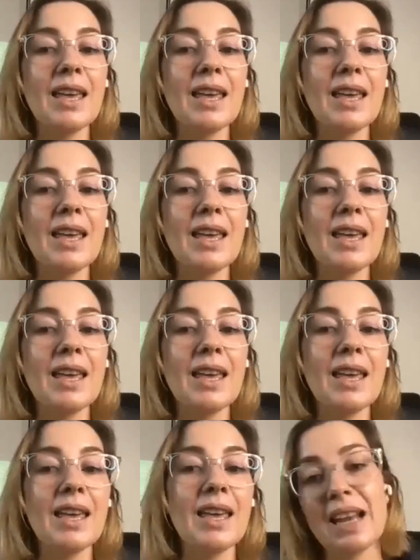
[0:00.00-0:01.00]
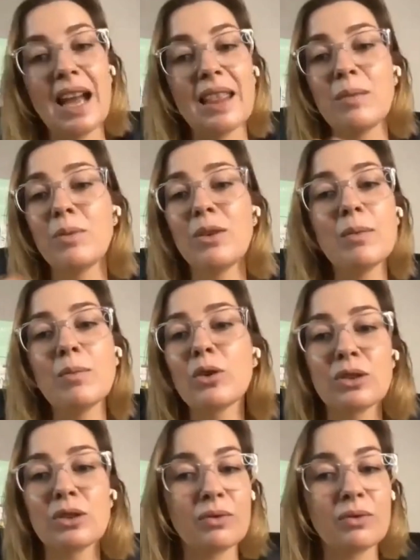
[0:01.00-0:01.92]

find that the way that